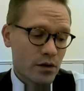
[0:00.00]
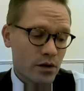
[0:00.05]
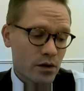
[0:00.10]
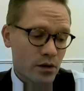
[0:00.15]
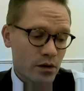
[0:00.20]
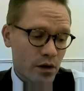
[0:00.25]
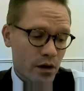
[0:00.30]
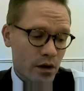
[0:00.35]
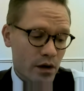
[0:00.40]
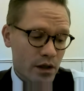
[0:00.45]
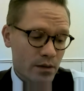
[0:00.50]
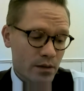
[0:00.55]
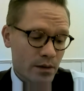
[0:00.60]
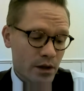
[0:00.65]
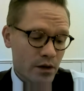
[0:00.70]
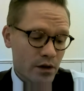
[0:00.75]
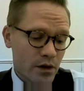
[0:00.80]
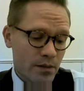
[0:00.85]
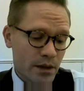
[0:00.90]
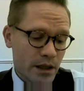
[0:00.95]
to journalism
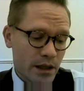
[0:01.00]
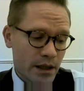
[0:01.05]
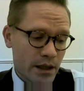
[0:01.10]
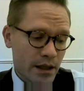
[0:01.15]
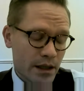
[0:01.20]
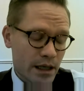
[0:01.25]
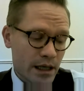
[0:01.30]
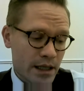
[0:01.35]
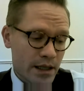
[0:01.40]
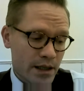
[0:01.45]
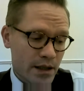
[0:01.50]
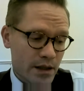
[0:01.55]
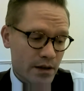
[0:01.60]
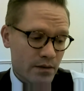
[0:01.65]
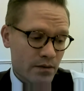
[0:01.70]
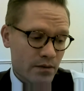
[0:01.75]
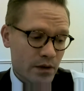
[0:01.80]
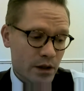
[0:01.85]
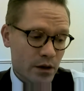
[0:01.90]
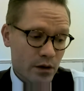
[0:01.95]
and news media
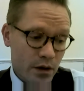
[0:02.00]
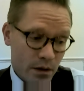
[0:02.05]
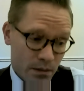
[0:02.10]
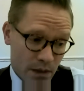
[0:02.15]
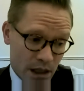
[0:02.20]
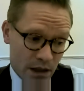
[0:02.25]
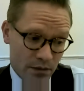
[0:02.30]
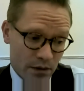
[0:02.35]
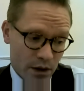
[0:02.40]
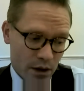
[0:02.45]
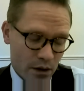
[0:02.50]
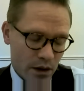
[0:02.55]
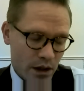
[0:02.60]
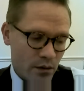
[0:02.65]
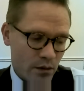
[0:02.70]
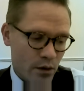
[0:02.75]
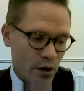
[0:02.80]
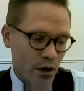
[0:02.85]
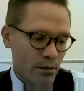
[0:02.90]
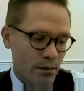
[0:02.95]
as we knew them, even though
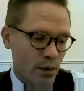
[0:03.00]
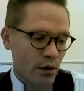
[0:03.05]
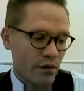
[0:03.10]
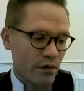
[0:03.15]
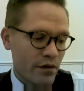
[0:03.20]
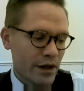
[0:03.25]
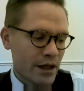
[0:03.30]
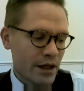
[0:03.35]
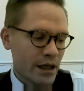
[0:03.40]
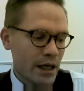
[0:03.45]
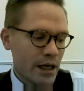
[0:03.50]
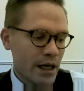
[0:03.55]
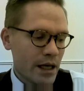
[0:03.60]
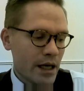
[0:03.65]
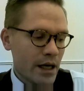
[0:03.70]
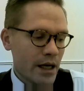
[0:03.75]
they were imperfect.